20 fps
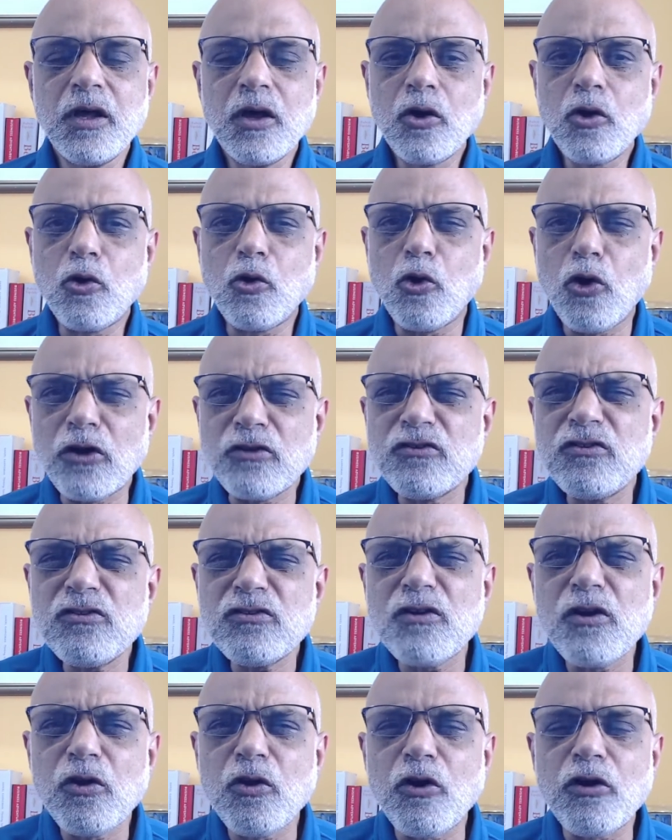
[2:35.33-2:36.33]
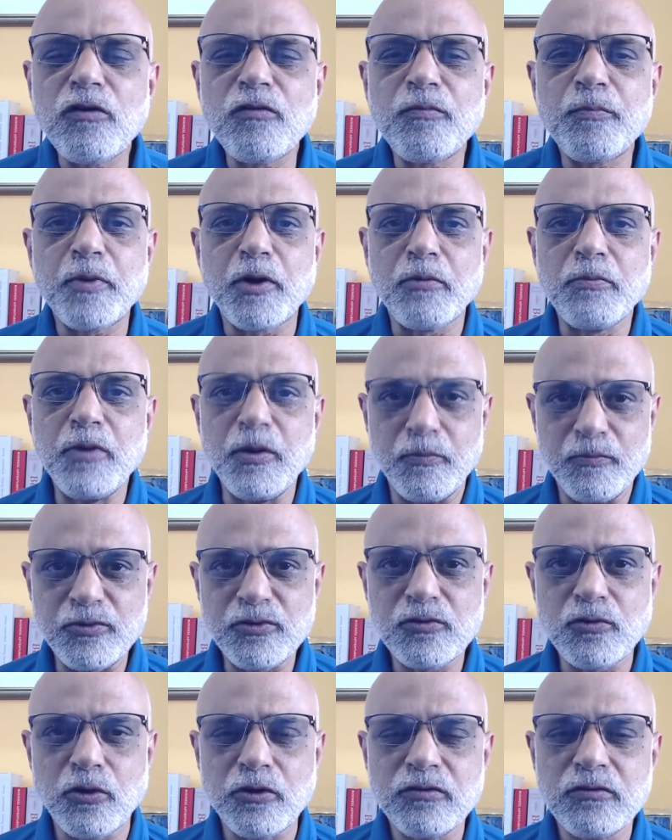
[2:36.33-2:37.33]
causes a lot of problems,
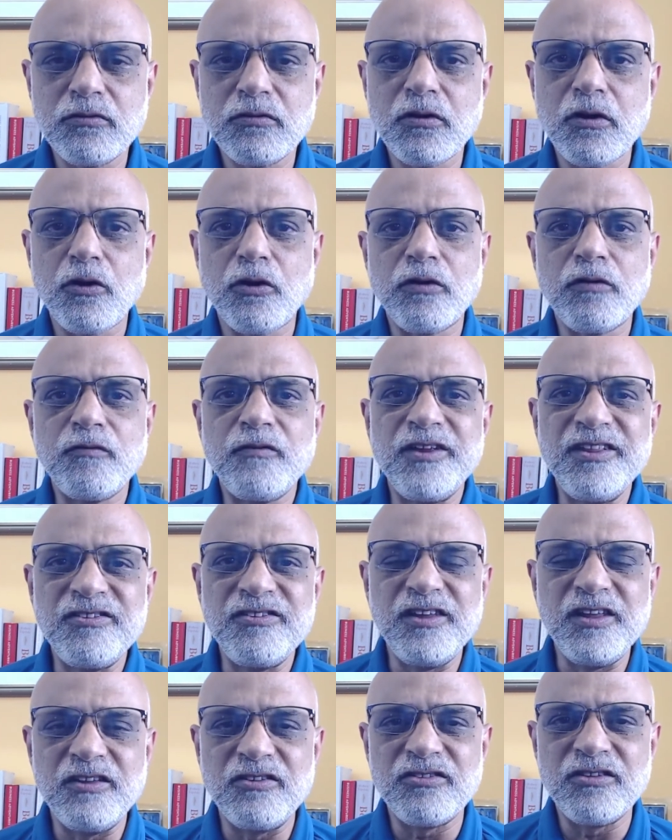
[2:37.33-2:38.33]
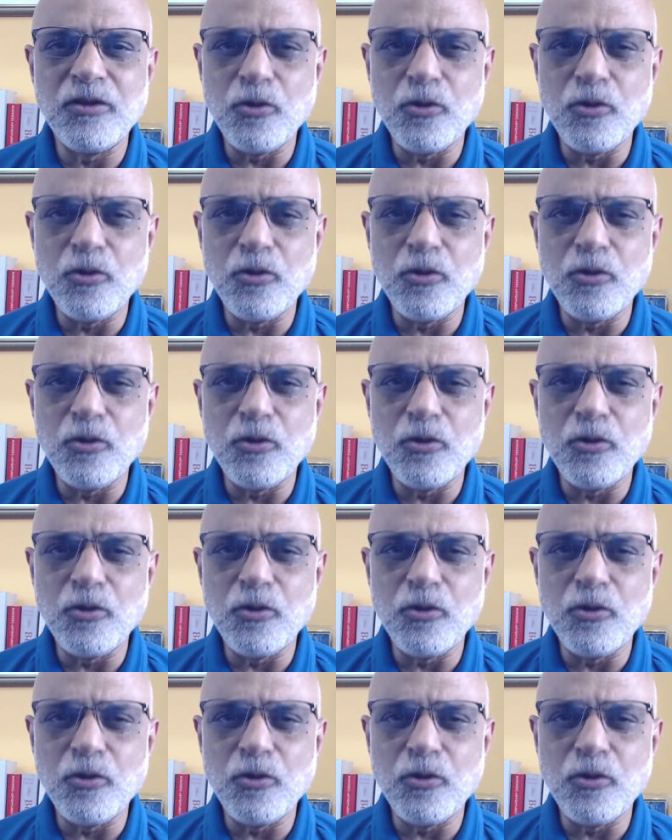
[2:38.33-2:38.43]
causes a lot of disease,